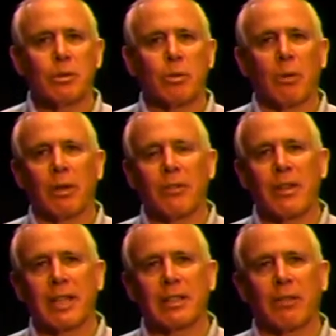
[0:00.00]
That's why one of the
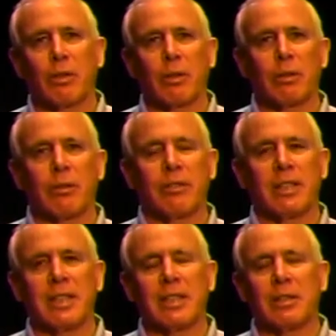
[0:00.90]
things I've heard over
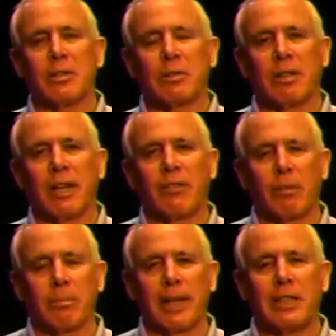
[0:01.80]
the years, right,
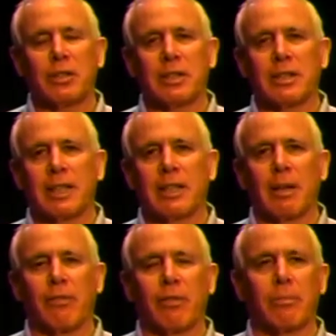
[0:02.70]
from patients that
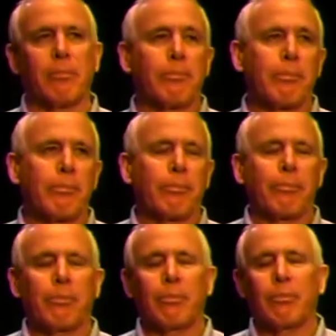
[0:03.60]
come from
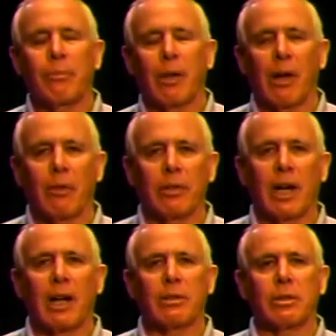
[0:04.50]
other
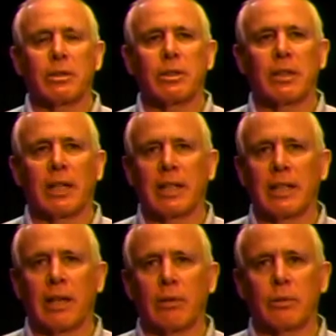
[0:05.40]
doctors, not that
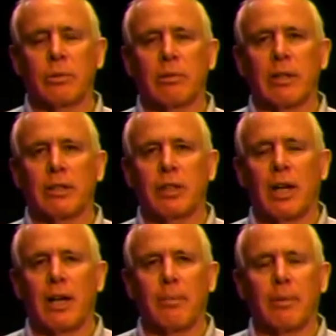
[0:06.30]
they don't do a great
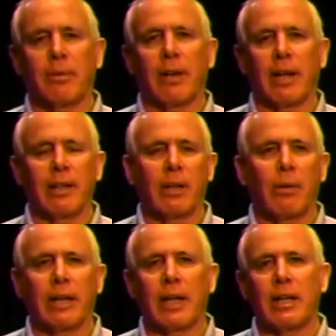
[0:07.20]
job, is that,
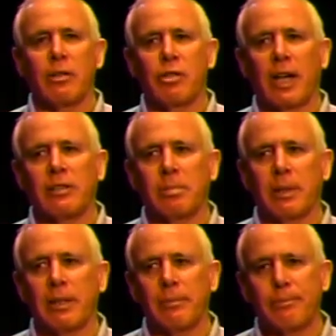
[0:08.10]
I get an
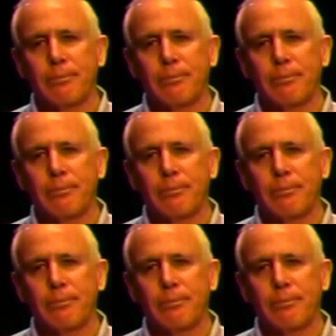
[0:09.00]
adjustment